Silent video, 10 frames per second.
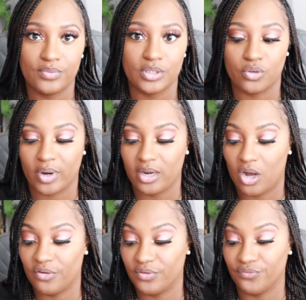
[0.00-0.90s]
was a great
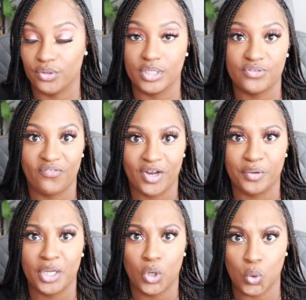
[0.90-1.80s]
offer for this
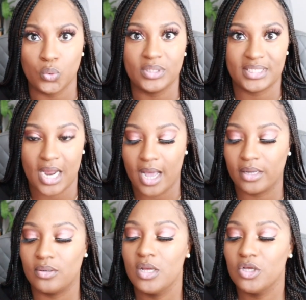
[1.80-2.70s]
very old
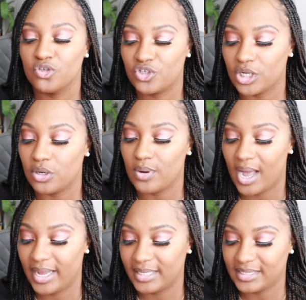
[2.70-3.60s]
style, so
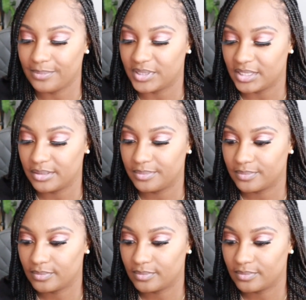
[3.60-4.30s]
I accepted it.